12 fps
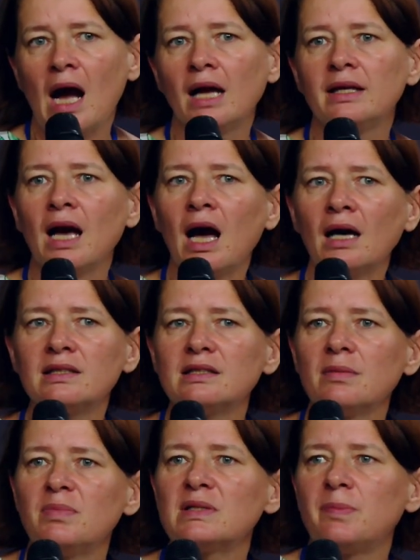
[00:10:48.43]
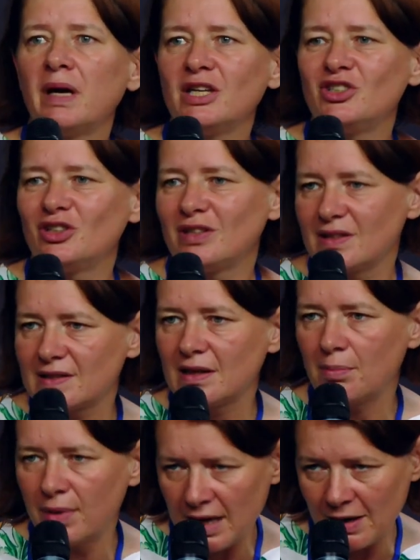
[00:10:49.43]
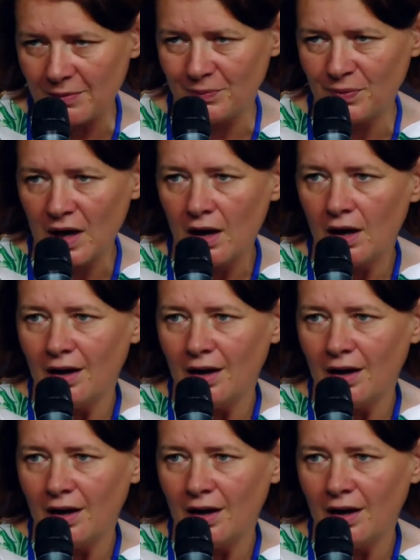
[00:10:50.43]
were like self-organized organizations,